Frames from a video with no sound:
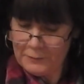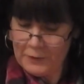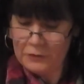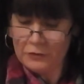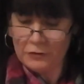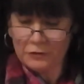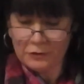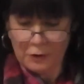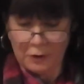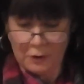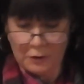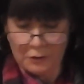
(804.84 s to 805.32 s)

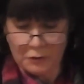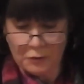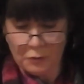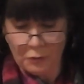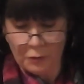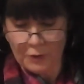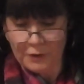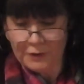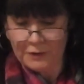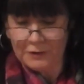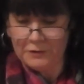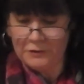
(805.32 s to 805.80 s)
Start an
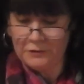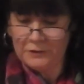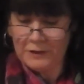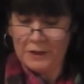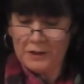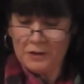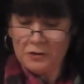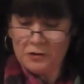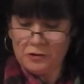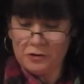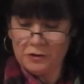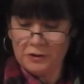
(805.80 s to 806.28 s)

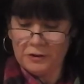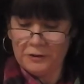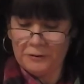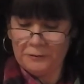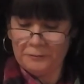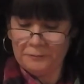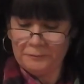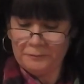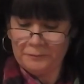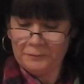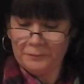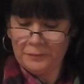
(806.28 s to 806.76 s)
organization.
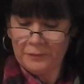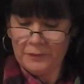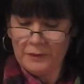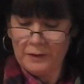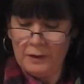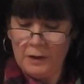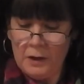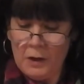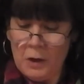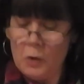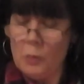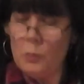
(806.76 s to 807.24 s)

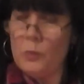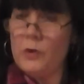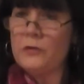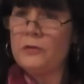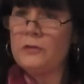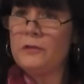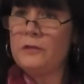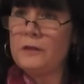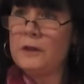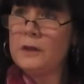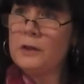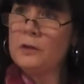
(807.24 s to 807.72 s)
With
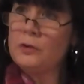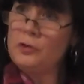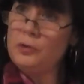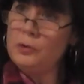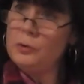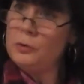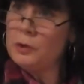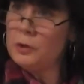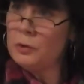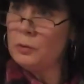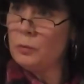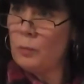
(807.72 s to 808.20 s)
six,
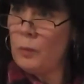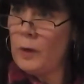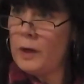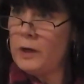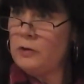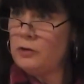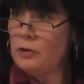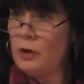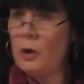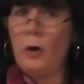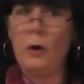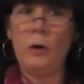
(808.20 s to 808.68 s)
you can
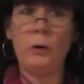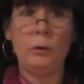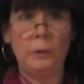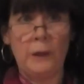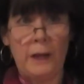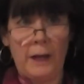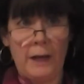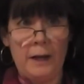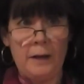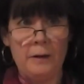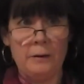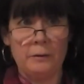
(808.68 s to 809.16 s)
rent a whole
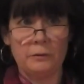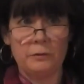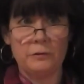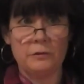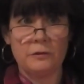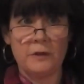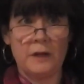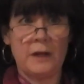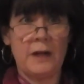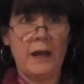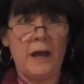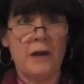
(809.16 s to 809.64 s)

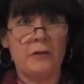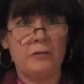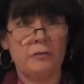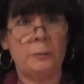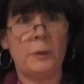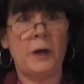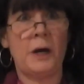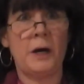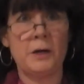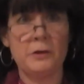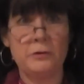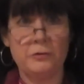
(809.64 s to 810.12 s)
house and have
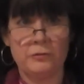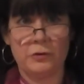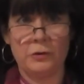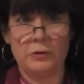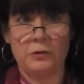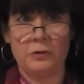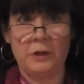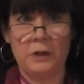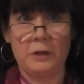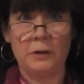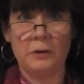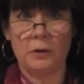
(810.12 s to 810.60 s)
pie for
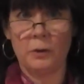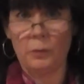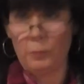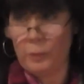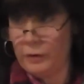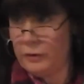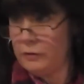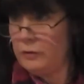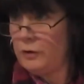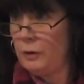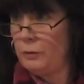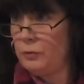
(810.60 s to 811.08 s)
dinner
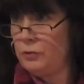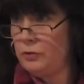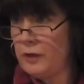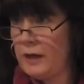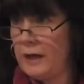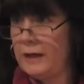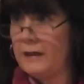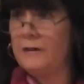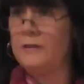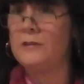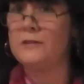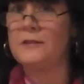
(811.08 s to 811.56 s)
with no
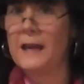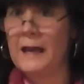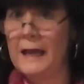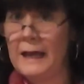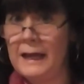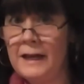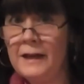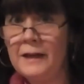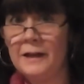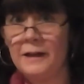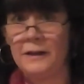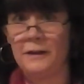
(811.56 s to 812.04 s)
seconds
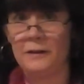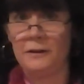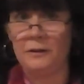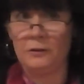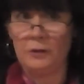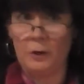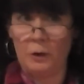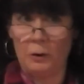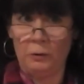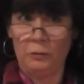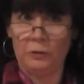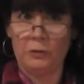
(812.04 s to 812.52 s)

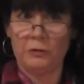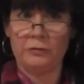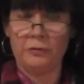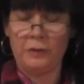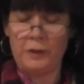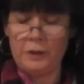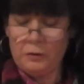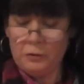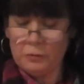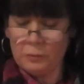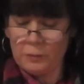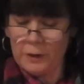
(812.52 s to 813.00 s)
and hold a
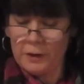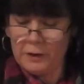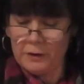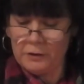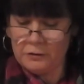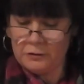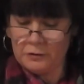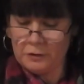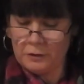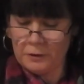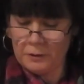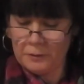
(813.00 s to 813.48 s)

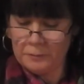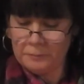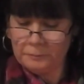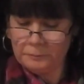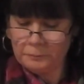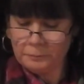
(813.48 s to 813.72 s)
fundraiser.